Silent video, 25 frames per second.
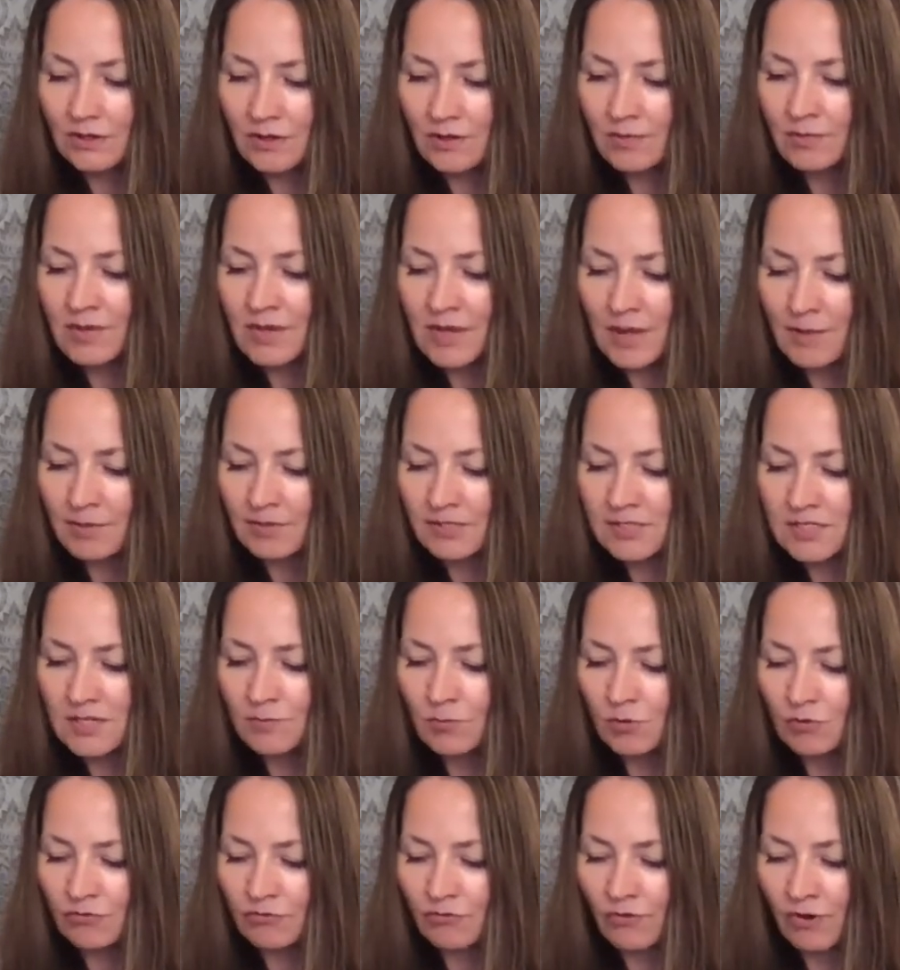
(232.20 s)
be able to
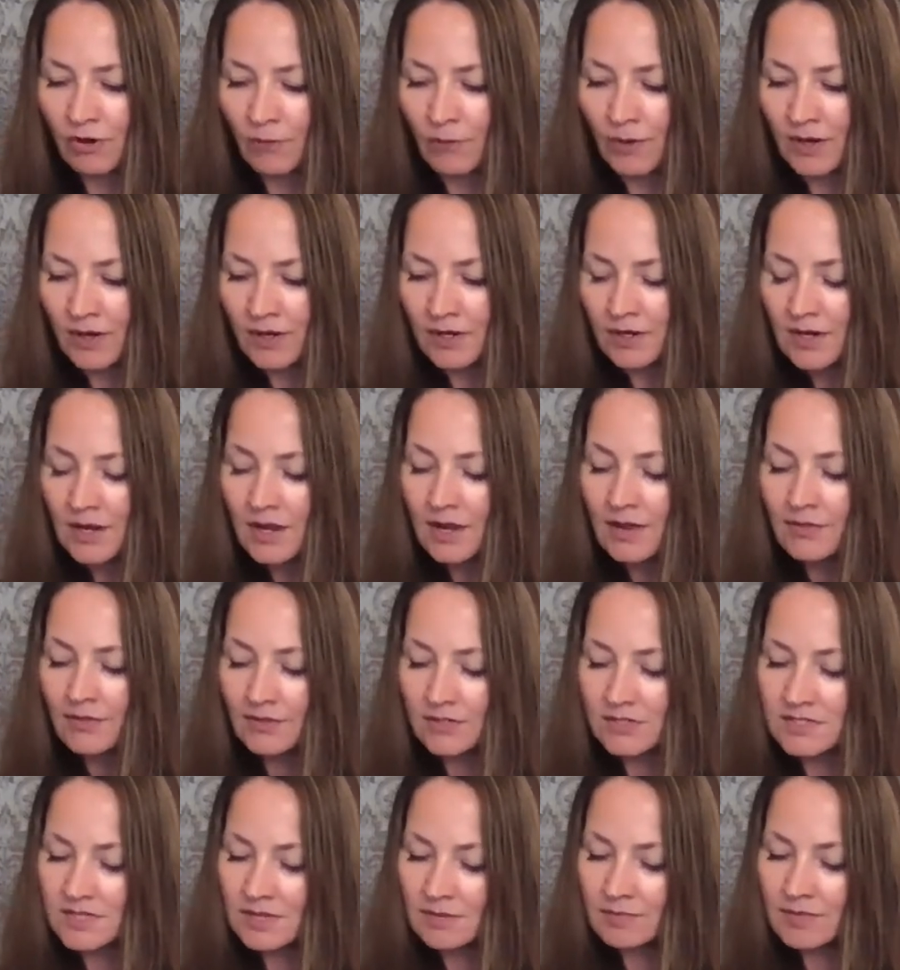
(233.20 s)
move forward.
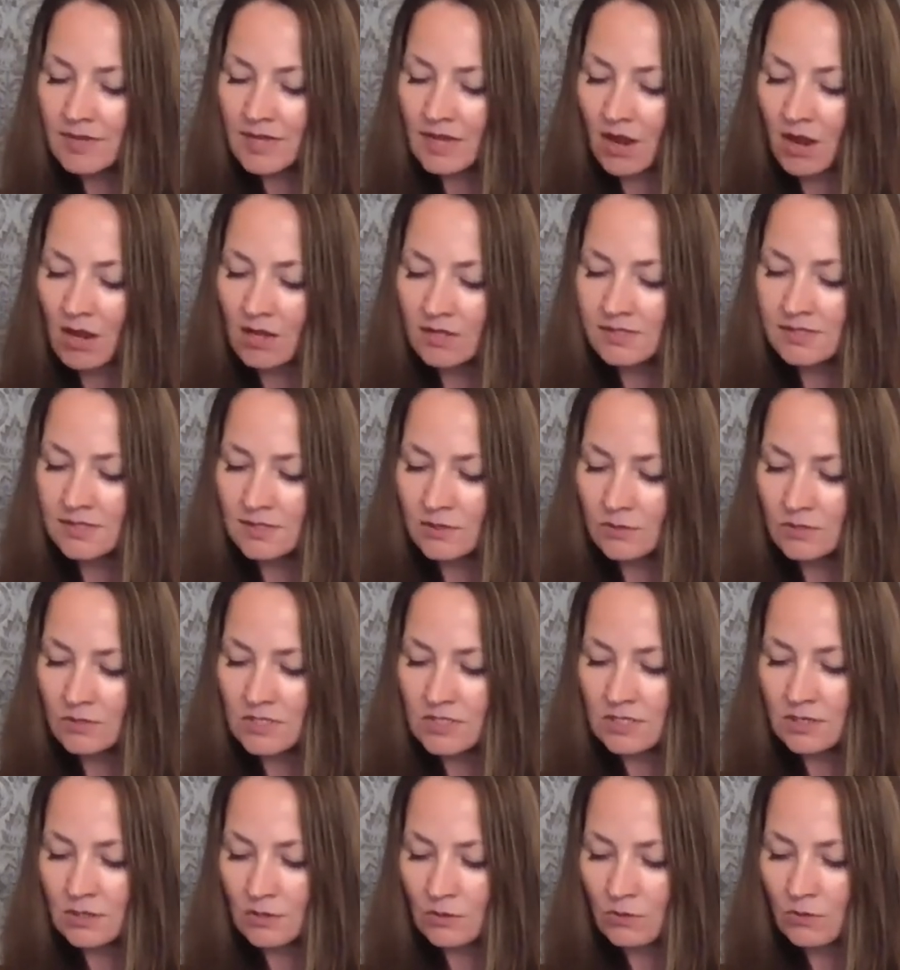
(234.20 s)
There's something also
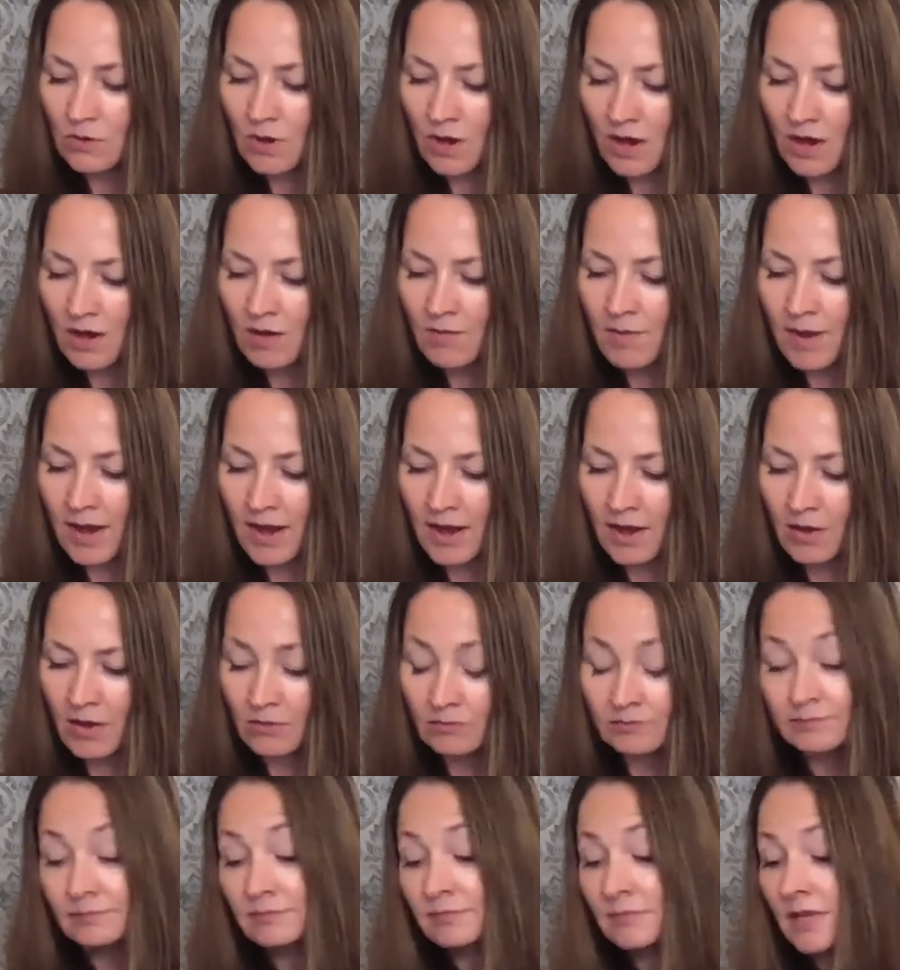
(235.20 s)
too
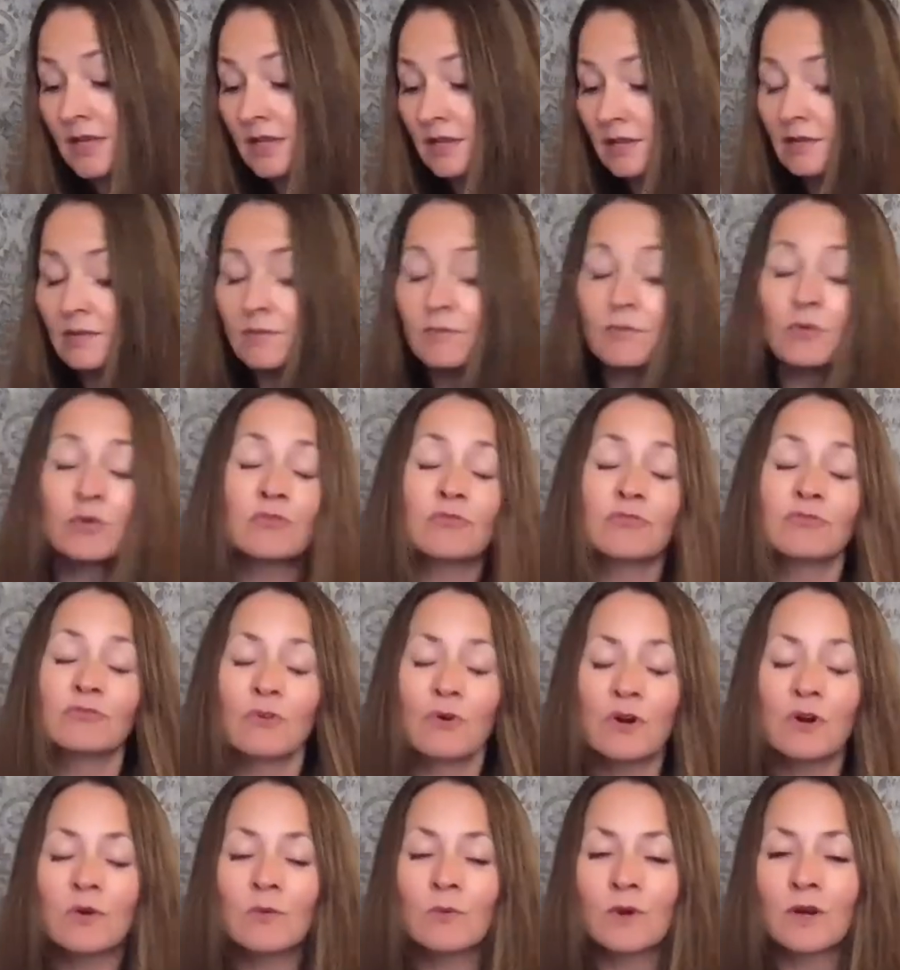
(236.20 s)
about move
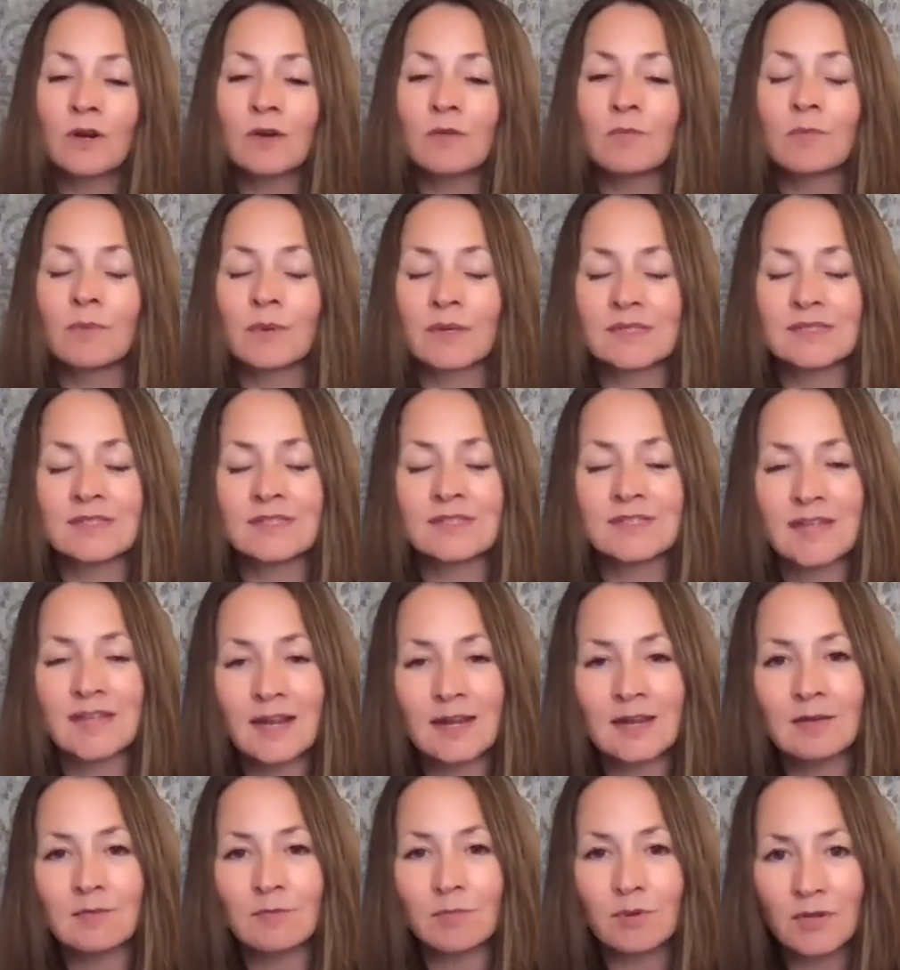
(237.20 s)
forward, but
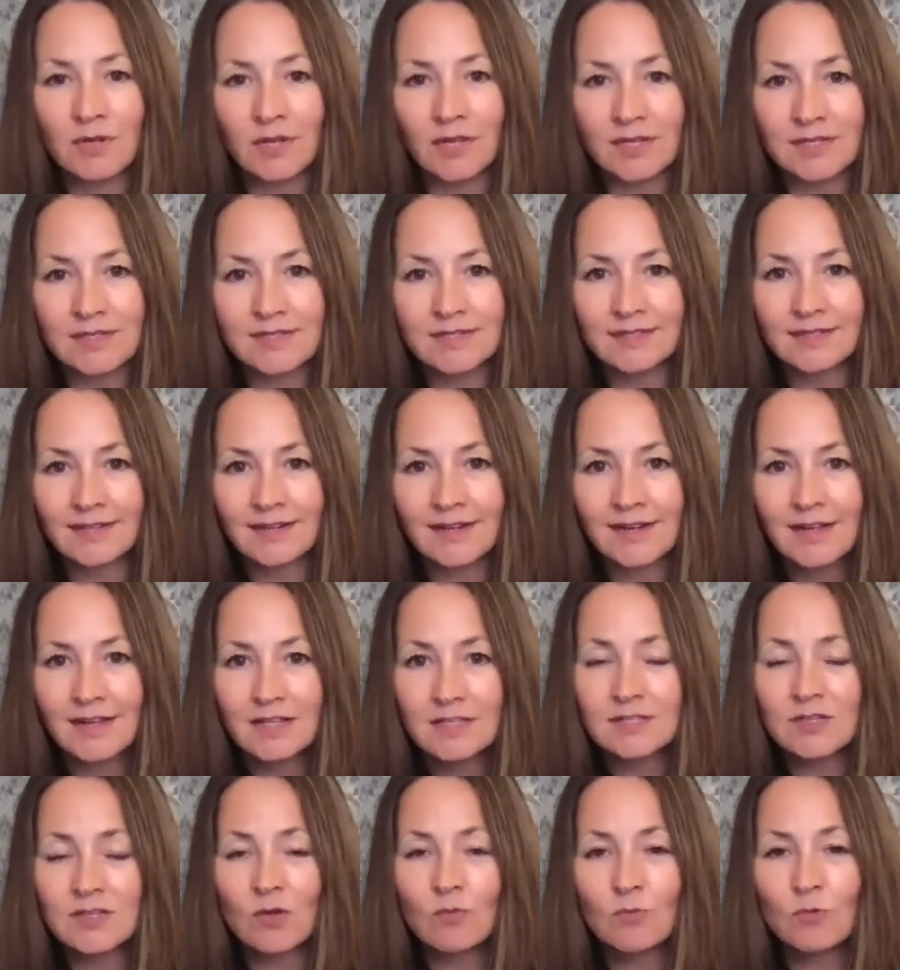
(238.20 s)
staying put.
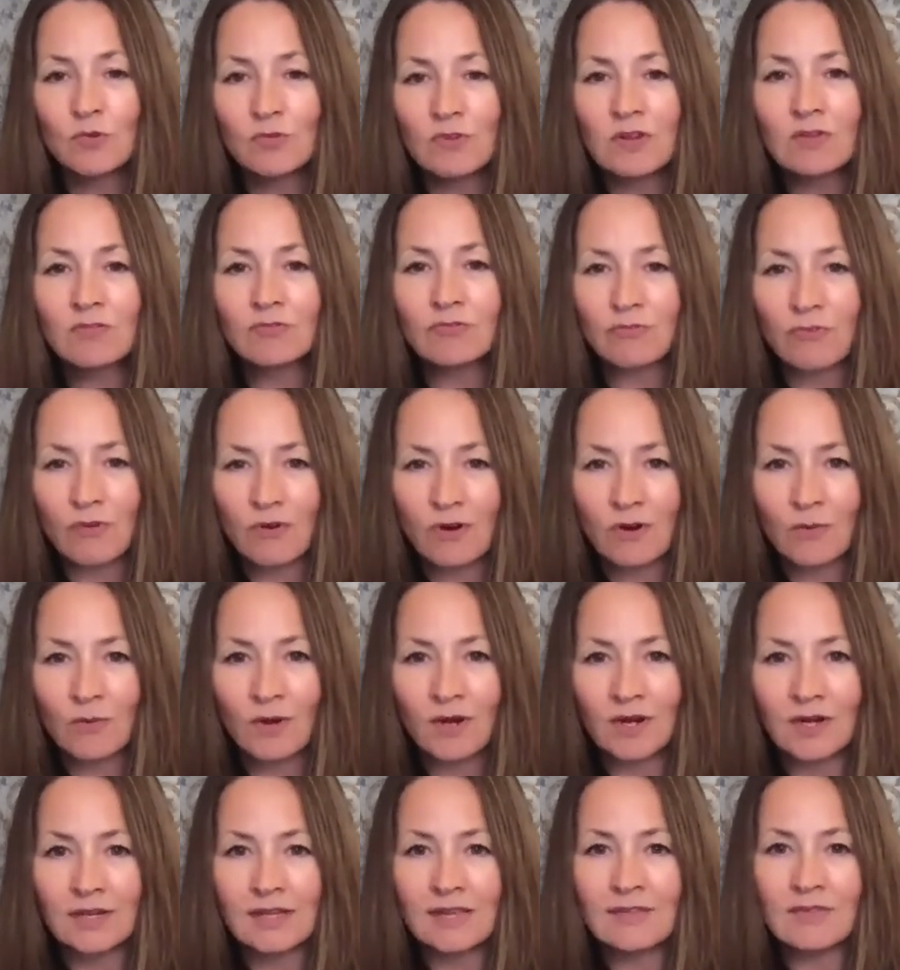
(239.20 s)
So moving
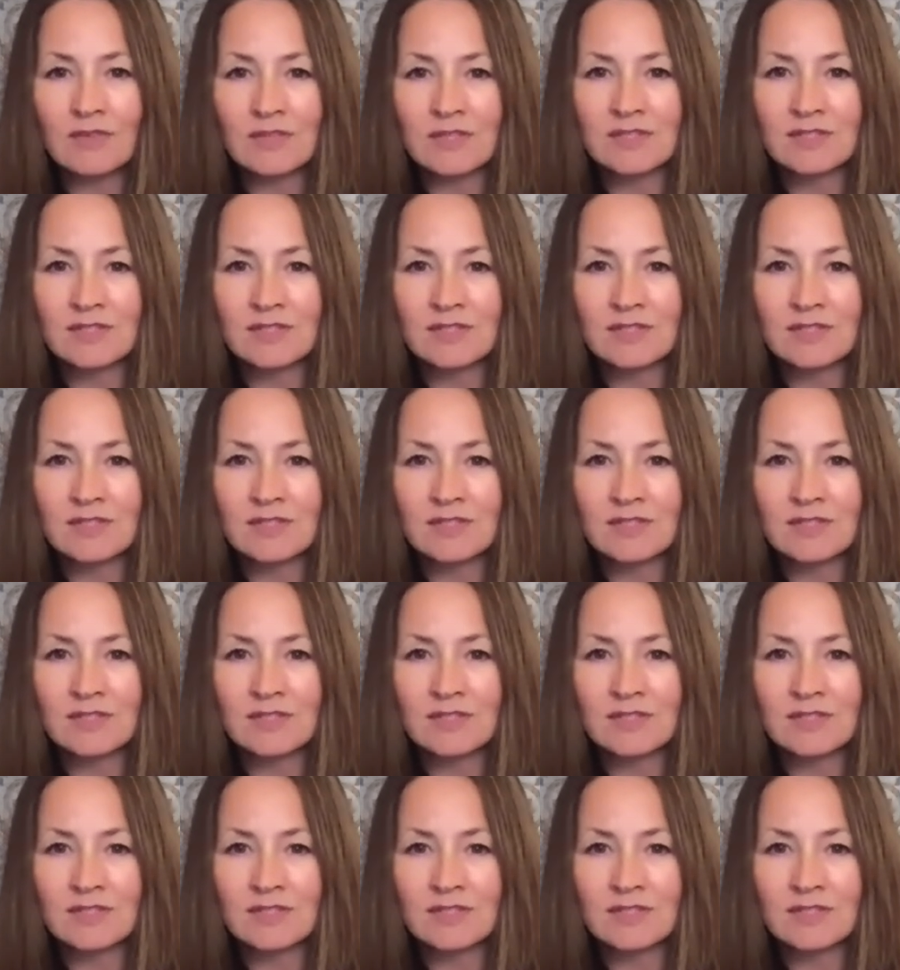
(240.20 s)
forward in the